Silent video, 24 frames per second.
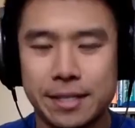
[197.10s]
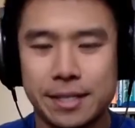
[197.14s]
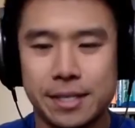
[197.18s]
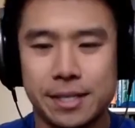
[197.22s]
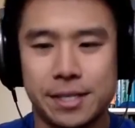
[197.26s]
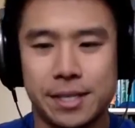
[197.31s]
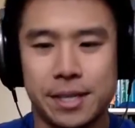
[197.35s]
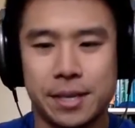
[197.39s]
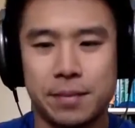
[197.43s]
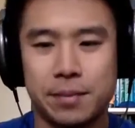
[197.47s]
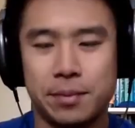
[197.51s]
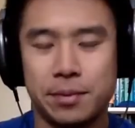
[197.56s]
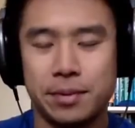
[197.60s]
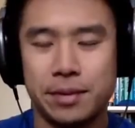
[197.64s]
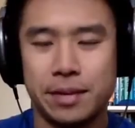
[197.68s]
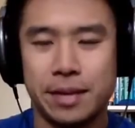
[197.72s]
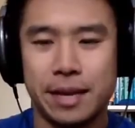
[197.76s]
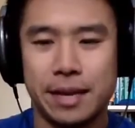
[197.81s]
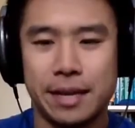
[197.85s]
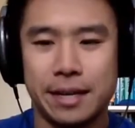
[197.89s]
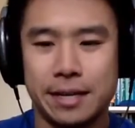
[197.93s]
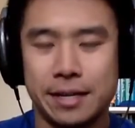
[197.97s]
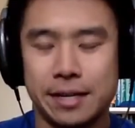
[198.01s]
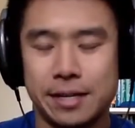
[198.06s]
a sample
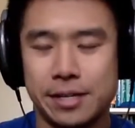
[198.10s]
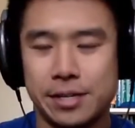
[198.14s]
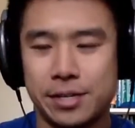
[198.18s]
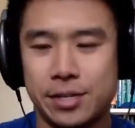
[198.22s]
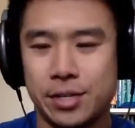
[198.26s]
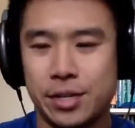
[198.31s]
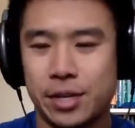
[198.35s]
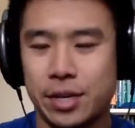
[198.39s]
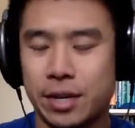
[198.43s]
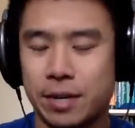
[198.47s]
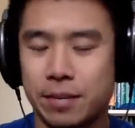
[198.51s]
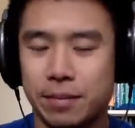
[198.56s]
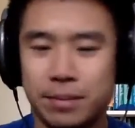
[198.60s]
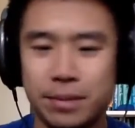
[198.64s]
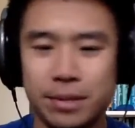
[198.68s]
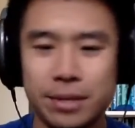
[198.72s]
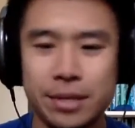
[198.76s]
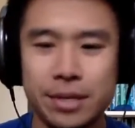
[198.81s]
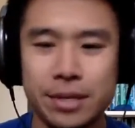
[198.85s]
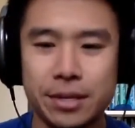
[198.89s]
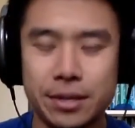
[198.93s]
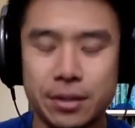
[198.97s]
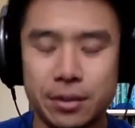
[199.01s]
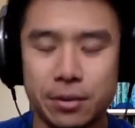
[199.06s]
that is a
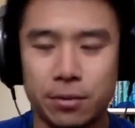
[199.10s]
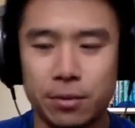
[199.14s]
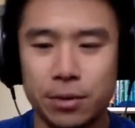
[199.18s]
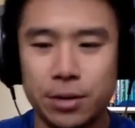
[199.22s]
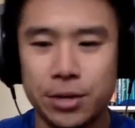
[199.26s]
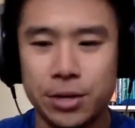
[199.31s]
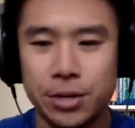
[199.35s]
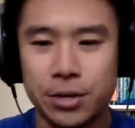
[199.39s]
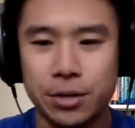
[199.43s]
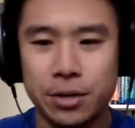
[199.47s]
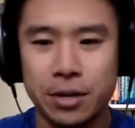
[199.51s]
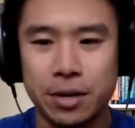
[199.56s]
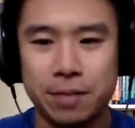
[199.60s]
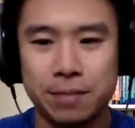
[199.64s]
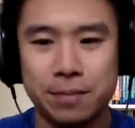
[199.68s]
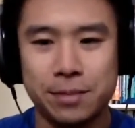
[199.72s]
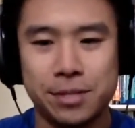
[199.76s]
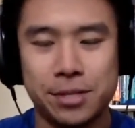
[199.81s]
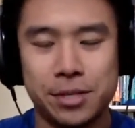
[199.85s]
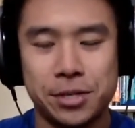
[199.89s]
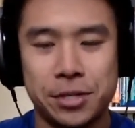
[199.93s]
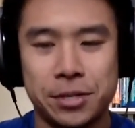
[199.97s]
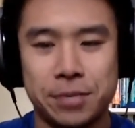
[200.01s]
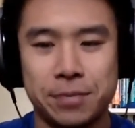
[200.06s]
complete original
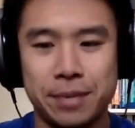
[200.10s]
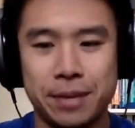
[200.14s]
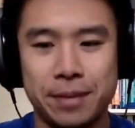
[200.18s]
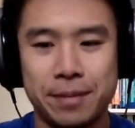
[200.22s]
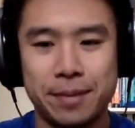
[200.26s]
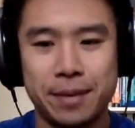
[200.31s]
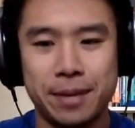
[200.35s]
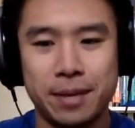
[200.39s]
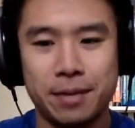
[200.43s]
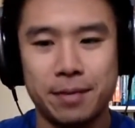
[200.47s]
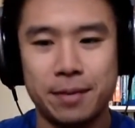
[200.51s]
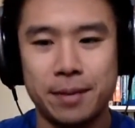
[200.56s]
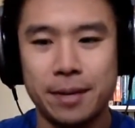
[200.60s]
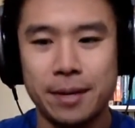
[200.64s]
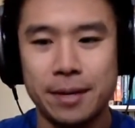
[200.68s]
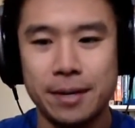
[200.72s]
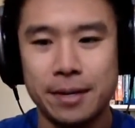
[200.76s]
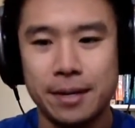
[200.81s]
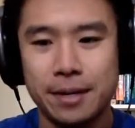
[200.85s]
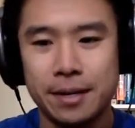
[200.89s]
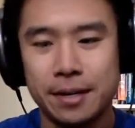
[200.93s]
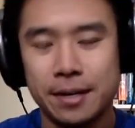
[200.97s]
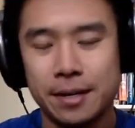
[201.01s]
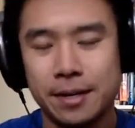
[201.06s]
composition by BachBot.
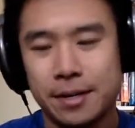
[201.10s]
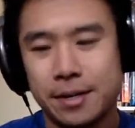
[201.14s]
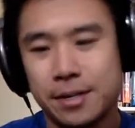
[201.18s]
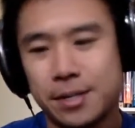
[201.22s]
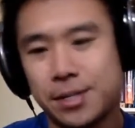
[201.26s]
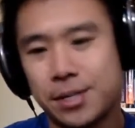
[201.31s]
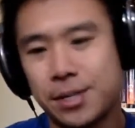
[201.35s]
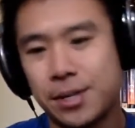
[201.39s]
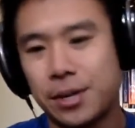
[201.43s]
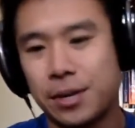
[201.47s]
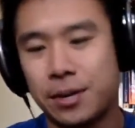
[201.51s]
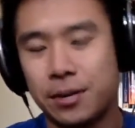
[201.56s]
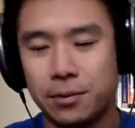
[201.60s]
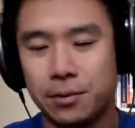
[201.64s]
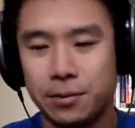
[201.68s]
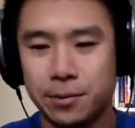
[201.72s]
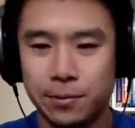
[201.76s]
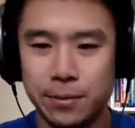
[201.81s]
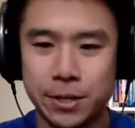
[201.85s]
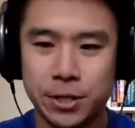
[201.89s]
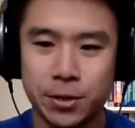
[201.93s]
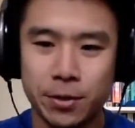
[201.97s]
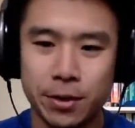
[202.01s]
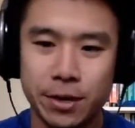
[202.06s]
So
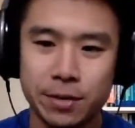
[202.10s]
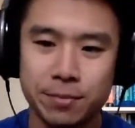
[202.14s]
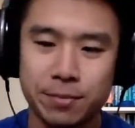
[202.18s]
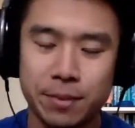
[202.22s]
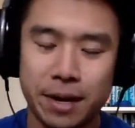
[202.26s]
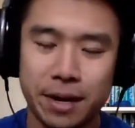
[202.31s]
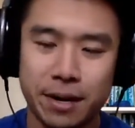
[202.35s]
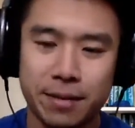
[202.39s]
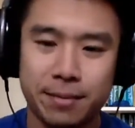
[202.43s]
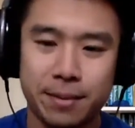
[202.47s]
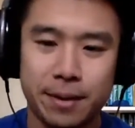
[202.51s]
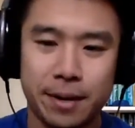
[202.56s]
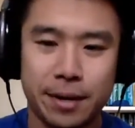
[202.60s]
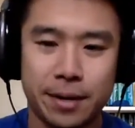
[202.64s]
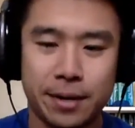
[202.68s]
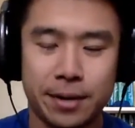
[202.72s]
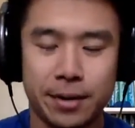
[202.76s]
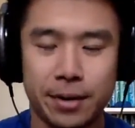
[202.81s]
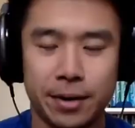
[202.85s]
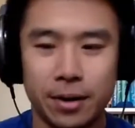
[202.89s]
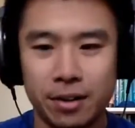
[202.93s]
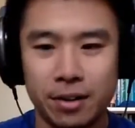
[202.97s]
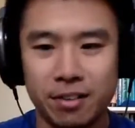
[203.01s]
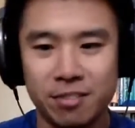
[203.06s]
we trained BachBot on
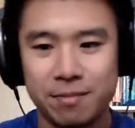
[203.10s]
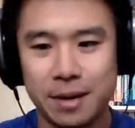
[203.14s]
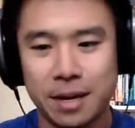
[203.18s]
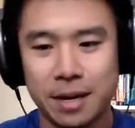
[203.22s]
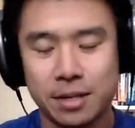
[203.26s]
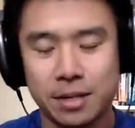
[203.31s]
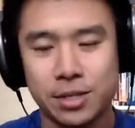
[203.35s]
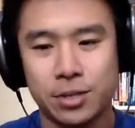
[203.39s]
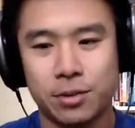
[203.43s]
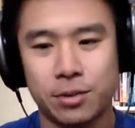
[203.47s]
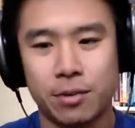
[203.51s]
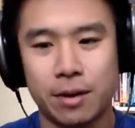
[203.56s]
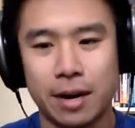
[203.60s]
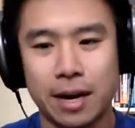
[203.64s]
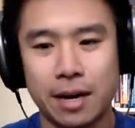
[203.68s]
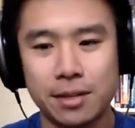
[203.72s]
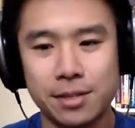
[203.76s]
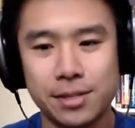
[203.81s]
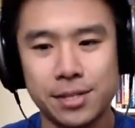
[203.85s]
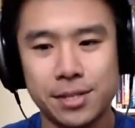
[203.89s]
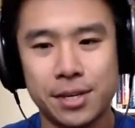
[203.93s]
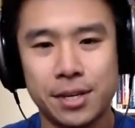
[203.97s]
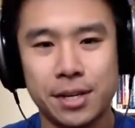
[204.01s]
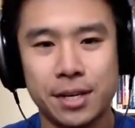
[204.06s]
all of Bach's
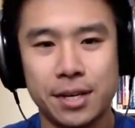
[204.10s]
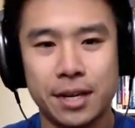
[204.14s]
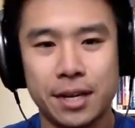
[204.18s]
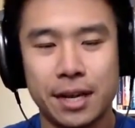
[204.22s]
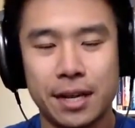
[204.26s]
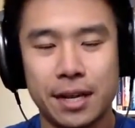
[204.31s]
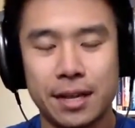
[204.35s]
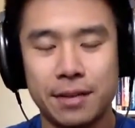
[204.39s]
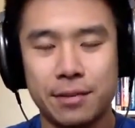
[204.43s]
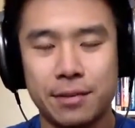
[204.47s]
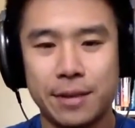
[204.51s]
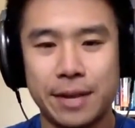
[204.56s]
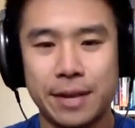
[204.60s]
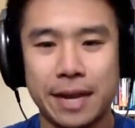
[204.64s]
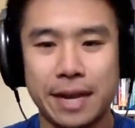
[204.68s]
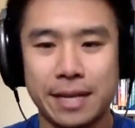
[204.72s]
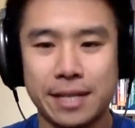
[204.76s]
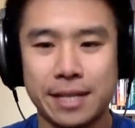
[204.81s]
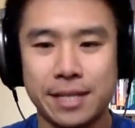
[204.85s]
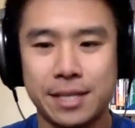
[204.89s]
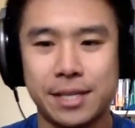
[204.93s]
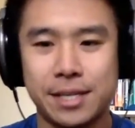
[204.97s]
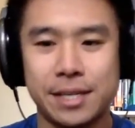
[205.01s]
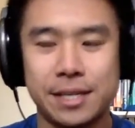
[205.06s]
chorales, and then we
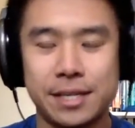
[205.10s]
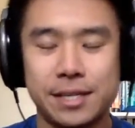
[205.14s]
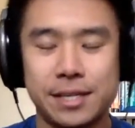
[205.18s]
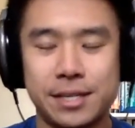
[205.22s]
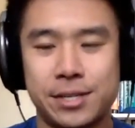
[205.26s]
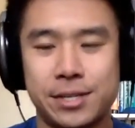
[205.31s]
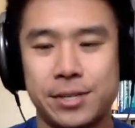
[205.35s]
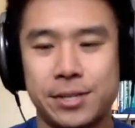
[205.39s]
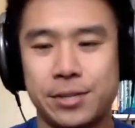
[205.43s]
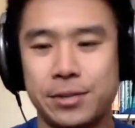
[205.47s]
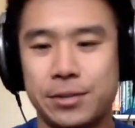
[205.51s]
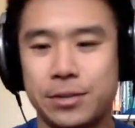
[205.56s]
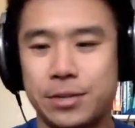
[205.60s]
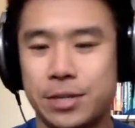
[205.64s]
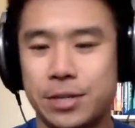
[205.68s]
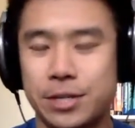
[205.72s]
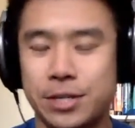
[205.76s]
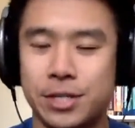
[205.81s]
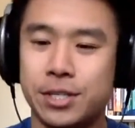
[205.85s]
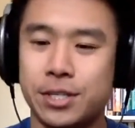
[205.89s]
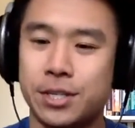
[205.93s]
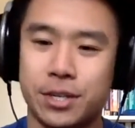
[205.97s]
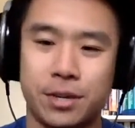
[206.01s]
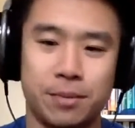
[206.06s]
asked it to
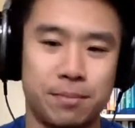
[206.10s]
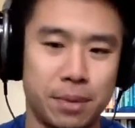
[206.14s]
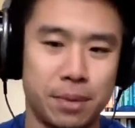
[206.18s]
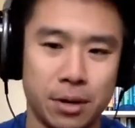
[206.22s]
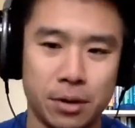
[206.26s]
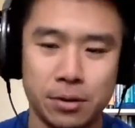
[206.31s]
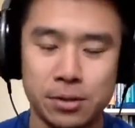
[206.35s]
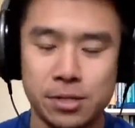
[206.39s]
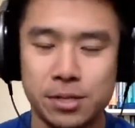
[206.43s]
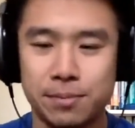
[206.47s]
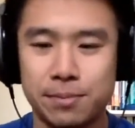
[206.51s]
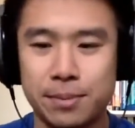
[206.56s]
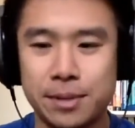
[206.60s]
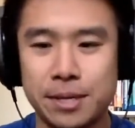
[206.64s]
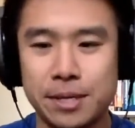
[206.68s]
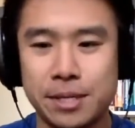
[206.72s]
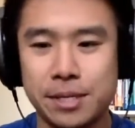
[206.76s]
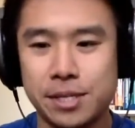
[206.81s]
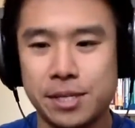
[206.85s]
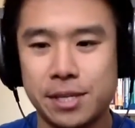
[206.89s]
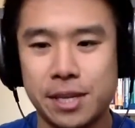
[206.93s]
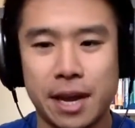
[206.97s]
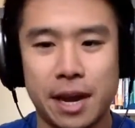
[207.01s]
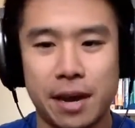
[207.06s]
just compose a
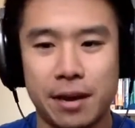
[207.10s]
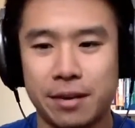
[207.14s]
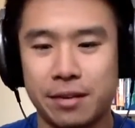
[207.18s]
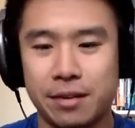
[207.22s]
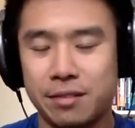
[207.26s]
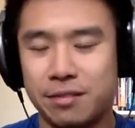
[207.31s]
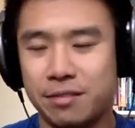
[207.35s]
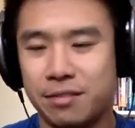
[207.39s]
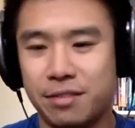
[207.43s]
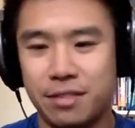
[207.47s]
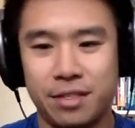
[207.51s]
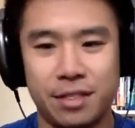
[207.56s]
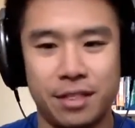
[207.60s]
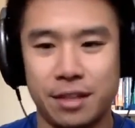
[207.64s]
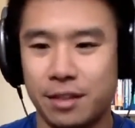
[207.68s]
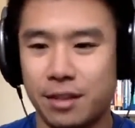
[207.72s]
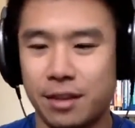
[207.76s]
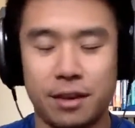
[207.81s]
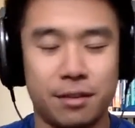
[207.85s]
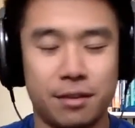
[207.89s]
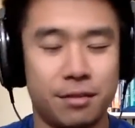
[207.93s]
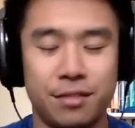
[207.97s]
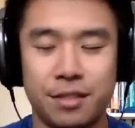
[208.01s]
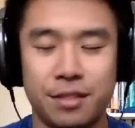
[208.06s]
piece out of
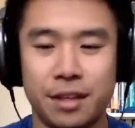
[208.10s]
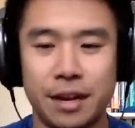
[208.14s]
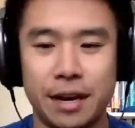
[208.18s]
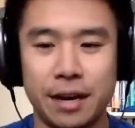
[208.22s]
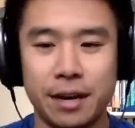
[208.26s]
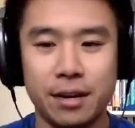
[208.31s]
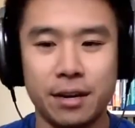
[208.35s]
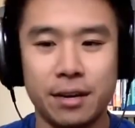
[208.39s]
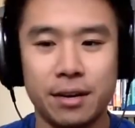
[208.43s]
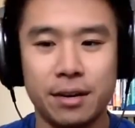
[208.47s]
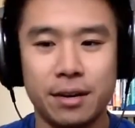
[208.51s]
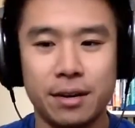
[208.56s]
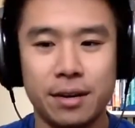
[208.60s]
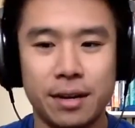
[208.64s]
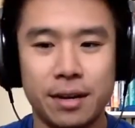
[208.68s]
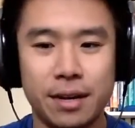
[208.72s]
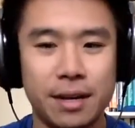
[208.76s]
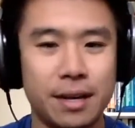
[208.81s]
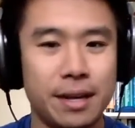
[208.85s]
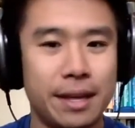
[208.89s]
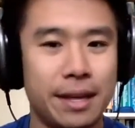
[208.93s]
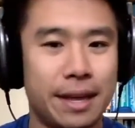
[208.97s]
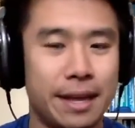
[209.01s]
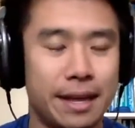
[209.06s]
thin air,
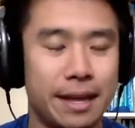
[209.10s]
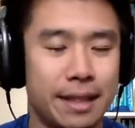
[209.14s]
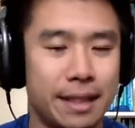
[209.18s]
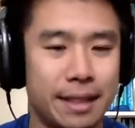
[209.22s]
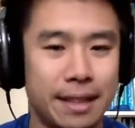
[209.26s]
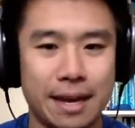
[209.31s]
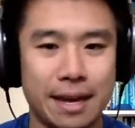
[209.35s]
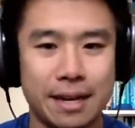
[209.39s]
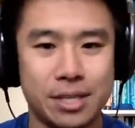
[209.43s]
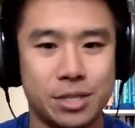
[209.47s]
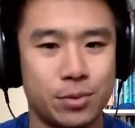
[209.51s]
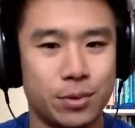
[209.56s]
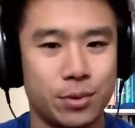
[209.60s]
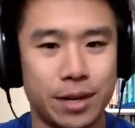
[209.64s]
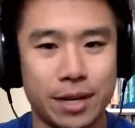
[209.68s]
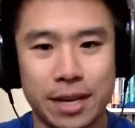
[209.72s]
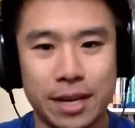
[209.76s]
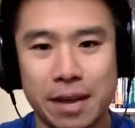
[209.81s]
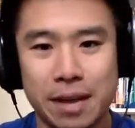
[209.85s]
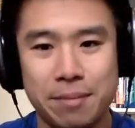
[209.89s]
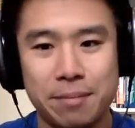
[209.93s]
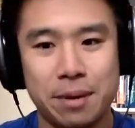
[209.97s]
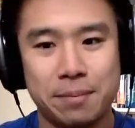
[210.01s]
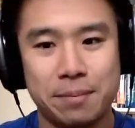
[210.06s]
and that is what it
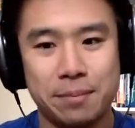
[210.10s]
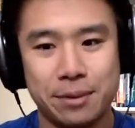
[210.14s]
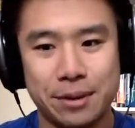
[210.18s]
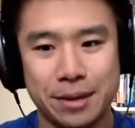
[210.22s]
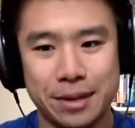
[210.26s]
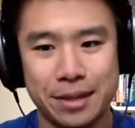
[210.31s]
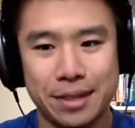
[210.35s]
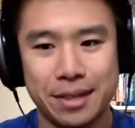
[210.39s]
came up with.